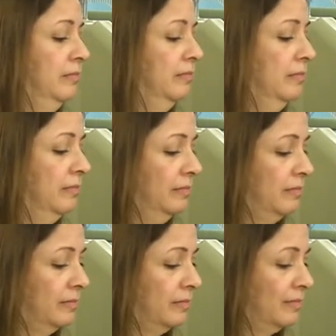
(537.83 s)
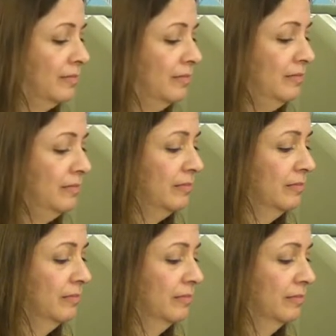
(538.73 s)

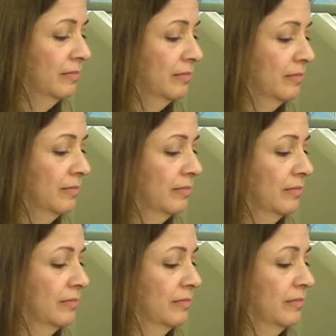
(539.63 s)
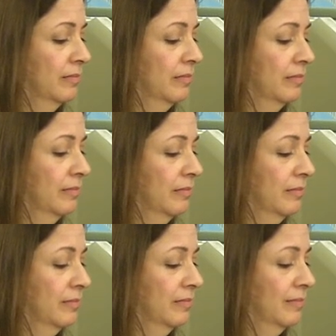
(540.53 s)

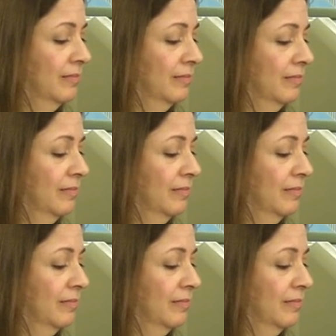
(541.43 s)
(not speaking)